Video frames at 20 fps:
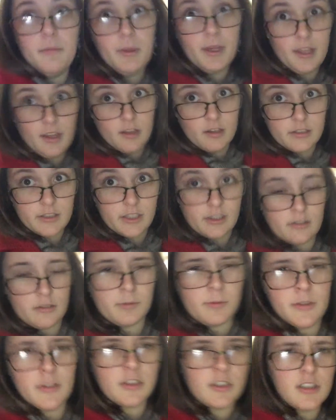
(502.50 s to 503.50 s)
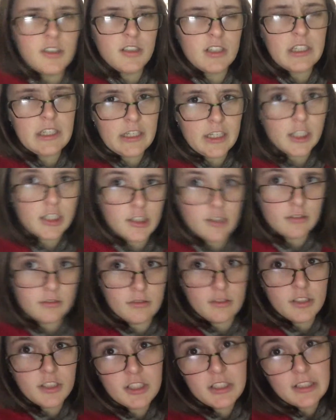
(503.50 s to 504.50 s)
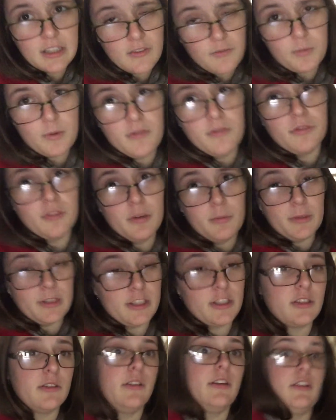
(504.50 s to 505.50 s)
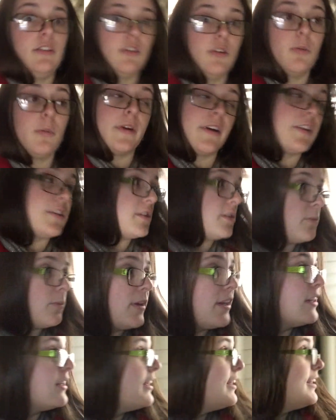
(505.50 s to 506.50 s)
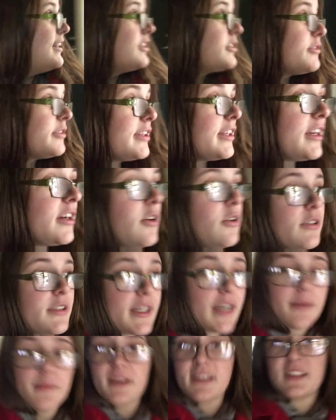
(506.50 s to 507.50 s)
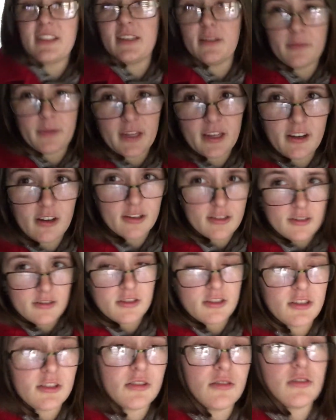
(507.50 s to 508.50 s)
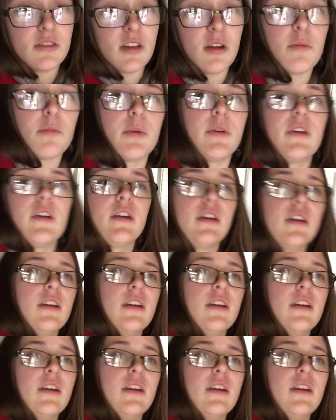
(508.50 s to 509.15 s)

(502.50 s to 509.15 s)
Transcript: I'm at Yaya's house, but she's not here. And she left before me, so I don't know where she went. And it's really cold. I might sit in my car till she shows up.